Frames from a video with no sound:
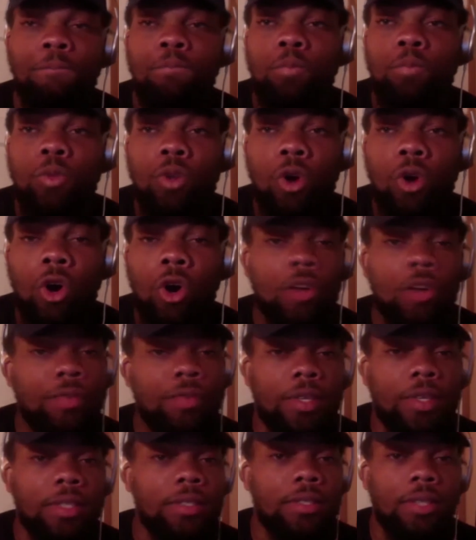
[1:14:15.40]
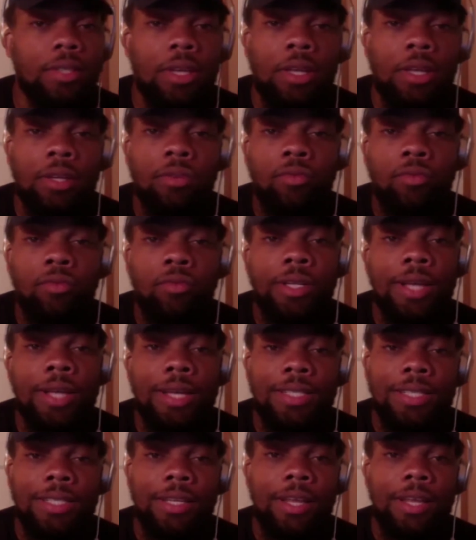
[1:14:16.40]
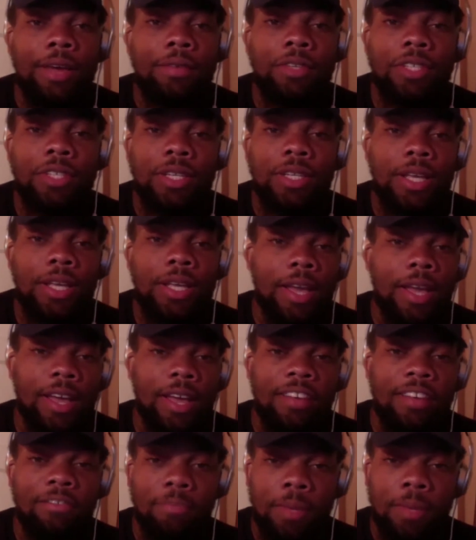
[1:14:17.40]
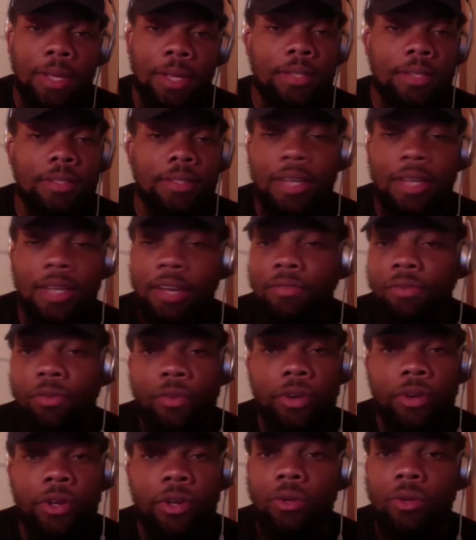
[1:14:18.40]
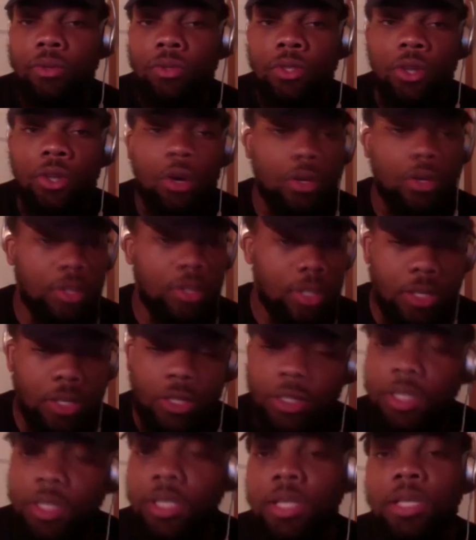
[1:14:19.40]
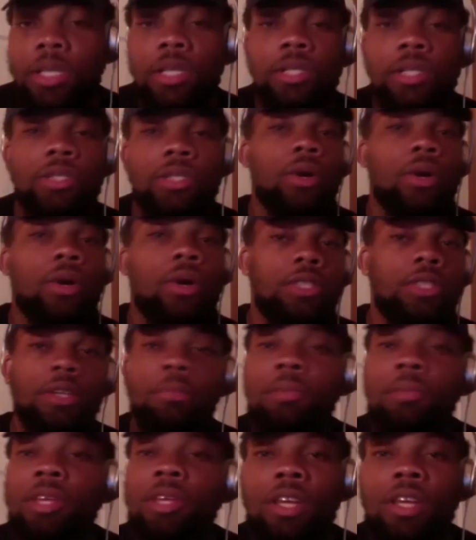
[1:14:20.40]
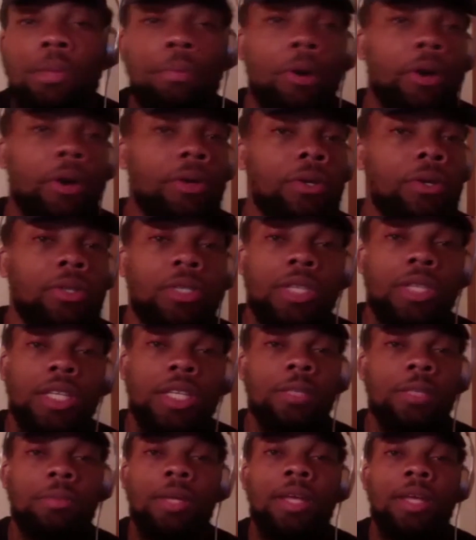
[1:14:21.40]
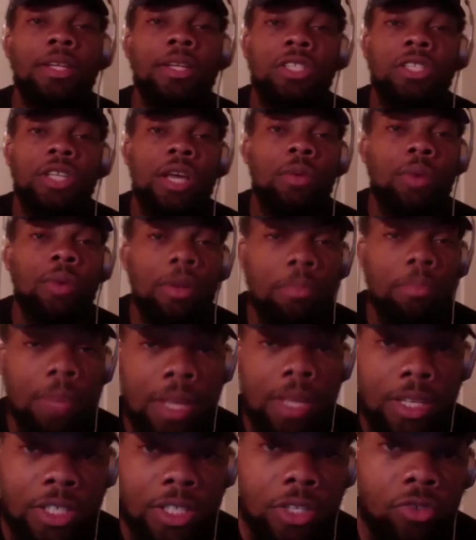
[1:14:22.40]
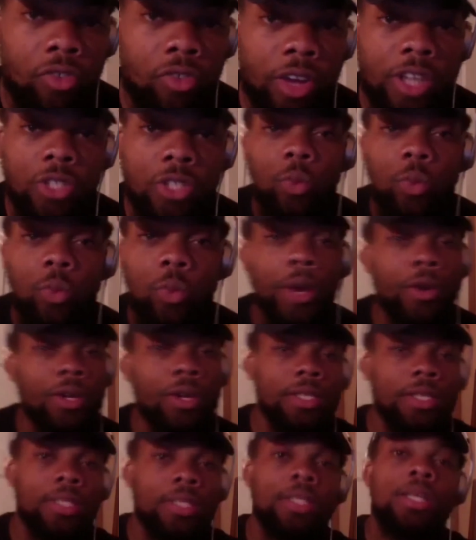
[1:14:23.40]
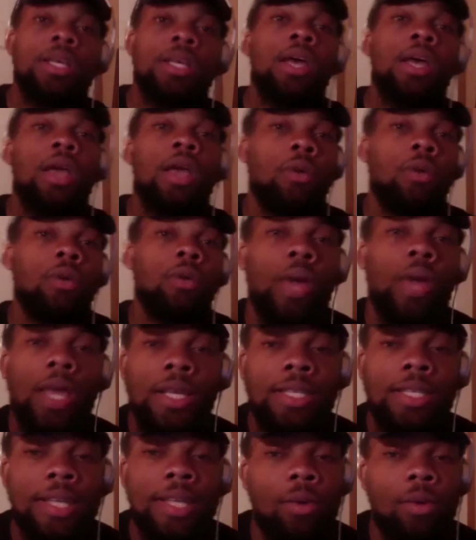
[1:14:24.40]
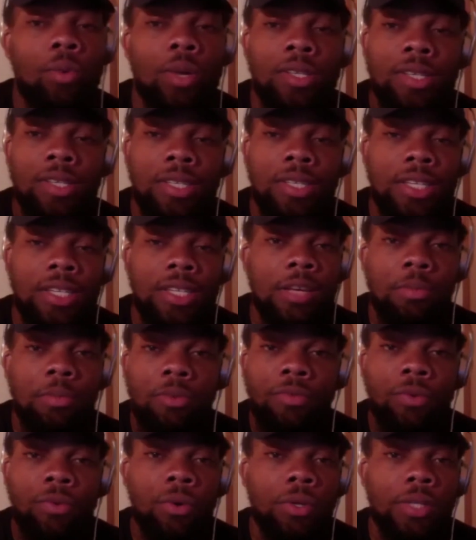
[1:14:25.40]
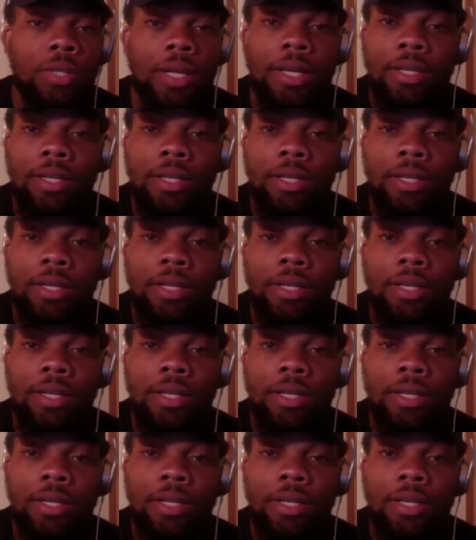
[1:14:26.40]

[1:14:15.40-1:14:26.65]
off it, and realize the leverage that they have, man. Like, for real, talk to your league, talk to the media partners, get them to understand what it means to raise awareness in ways that wasn't seen before. Like,